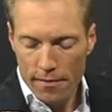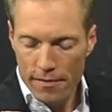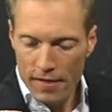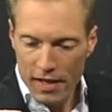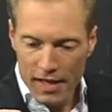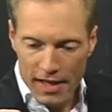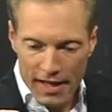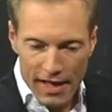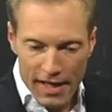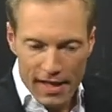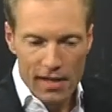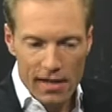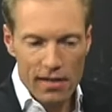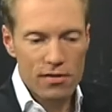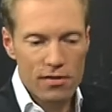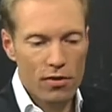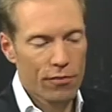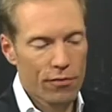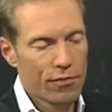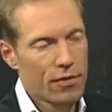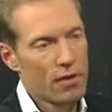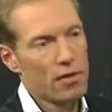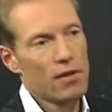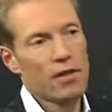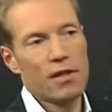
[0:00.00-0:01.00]
years
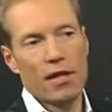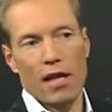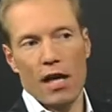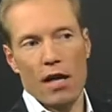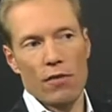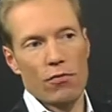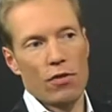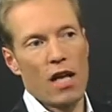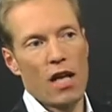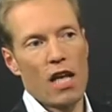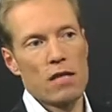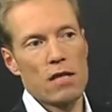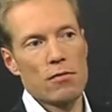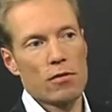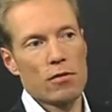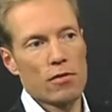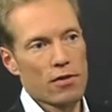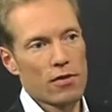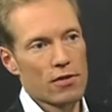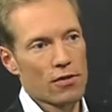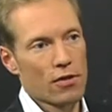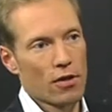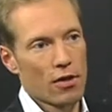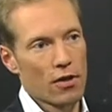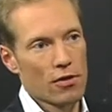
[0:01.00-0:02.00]
of very careful animal
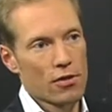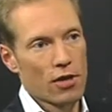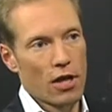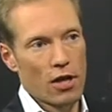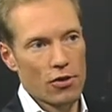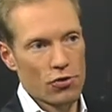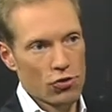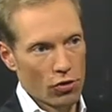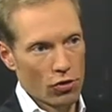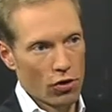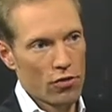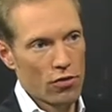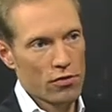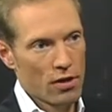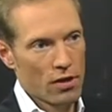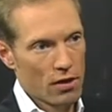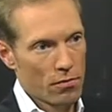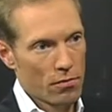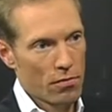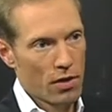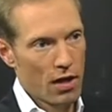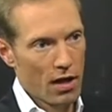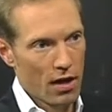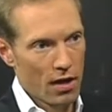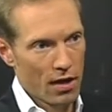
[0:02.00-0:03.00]
research has shown in
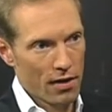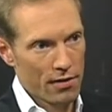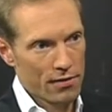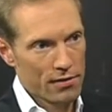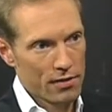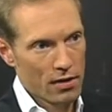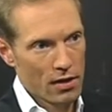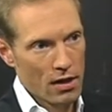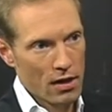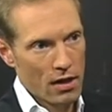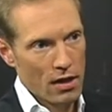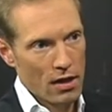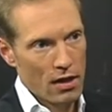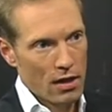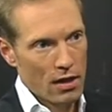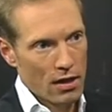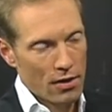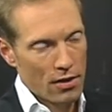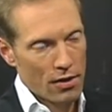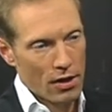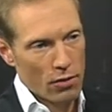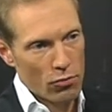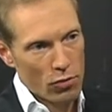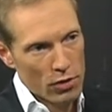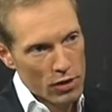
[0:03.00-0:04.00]
the past
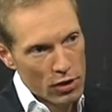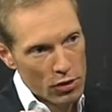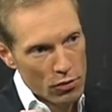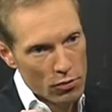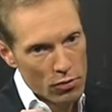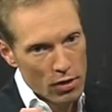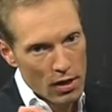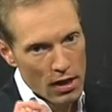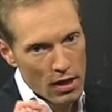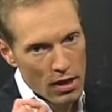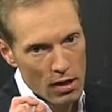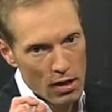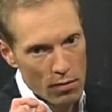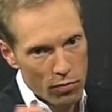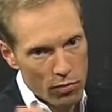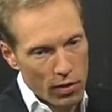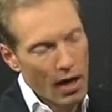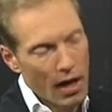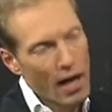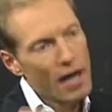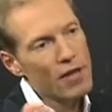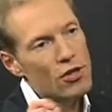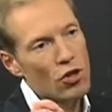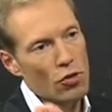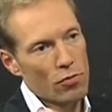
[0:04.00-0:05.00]
that when you
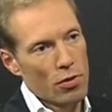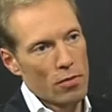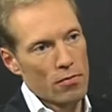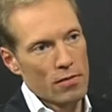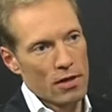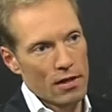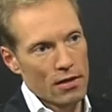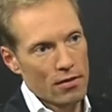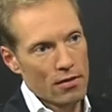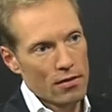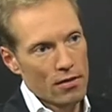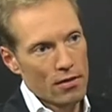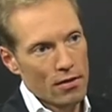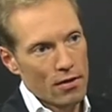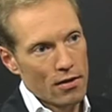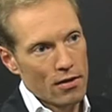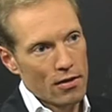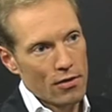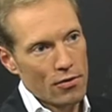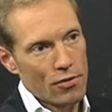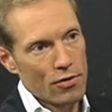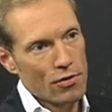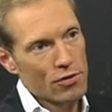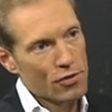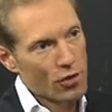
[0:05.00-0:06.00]
apply dopamine
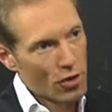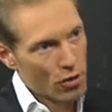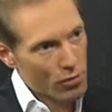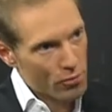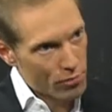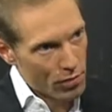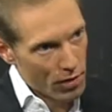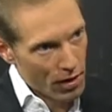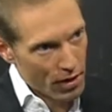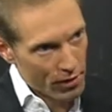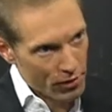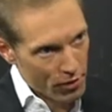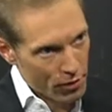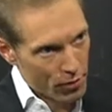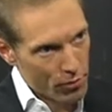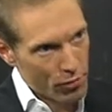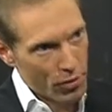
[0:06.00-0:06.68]
to a certain part of the